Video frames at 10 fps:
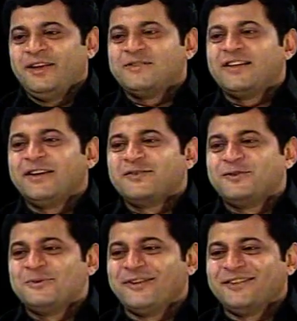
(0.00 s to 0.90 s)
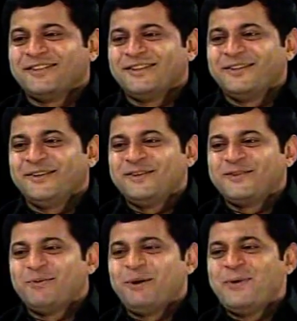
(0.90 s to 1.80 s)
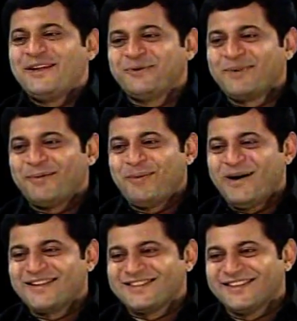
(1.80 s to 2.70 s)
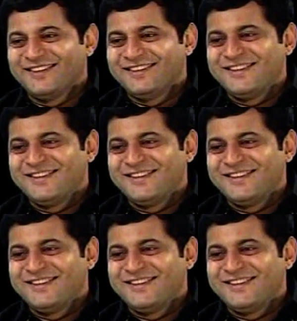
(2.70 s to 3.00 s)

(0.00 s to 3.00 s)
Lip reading: You're still a student. So will you wait to become a master?